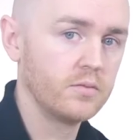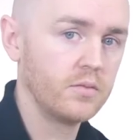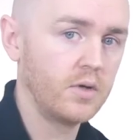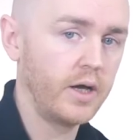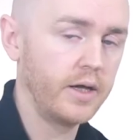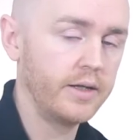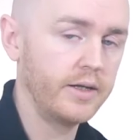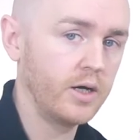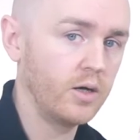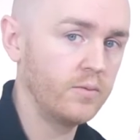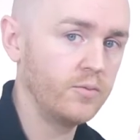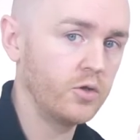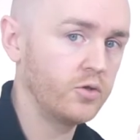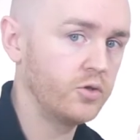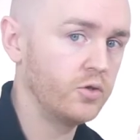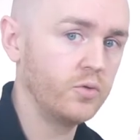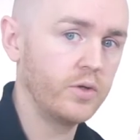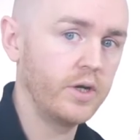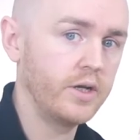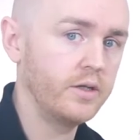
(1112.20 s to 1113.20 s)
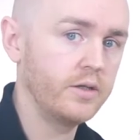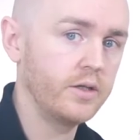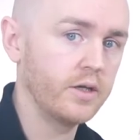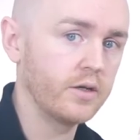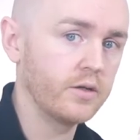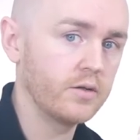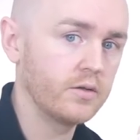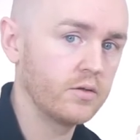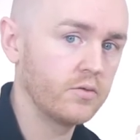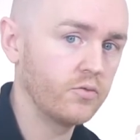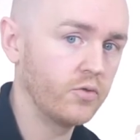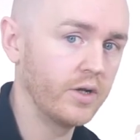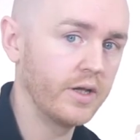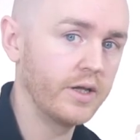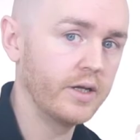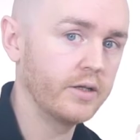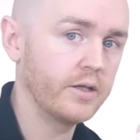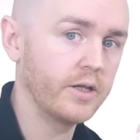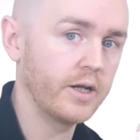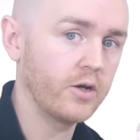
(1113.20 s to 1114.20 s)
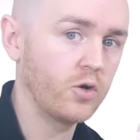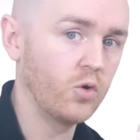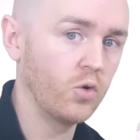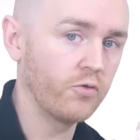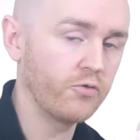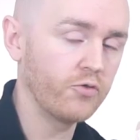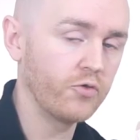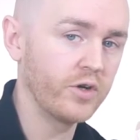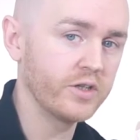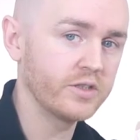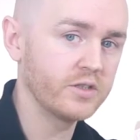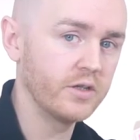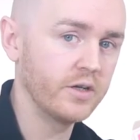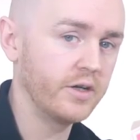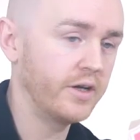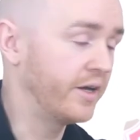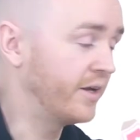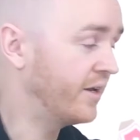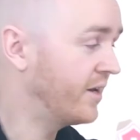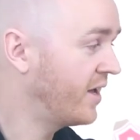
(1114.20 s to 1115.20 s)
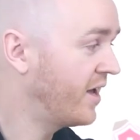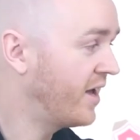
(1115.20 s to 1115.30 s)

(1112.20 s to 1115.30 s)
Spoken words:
And now I'm not doing anything related to that goal for the rest of the day.